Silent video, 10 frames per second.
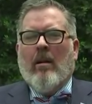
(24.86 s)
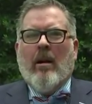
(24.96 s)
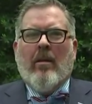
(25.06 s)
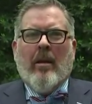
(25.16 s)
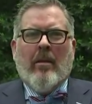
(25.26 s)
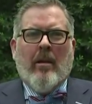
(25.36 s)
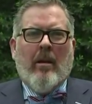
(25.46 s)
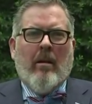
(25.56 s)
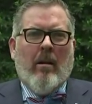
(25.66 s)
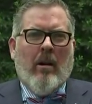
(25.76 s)
I think
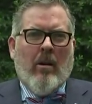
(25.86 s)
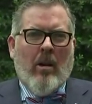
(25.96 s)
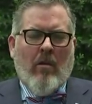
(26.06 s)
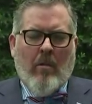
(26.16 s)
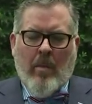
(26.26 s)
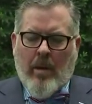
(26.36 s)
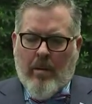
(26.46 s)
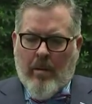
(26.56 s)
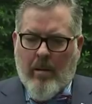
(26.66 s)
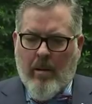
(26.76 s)
that our government
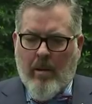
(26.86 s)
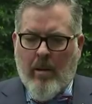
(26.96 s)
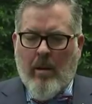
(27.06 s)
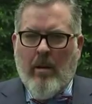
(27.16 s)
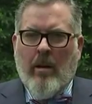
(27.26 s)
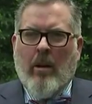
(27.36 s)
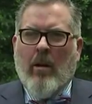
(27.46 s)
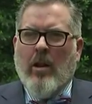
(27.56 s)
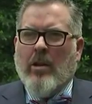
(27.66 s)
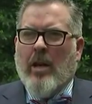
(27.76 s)
and our
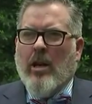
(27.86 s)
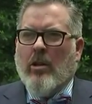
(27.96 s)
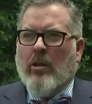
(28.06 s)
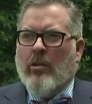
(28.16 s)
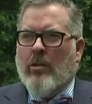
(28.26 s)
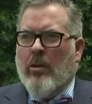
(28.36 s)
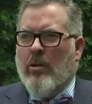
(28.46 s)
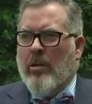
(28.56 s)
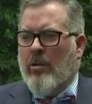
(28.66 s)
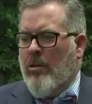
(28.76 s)
educational
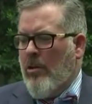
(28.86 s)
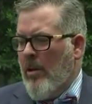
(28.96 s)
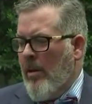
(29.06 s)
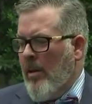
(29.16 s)
institutions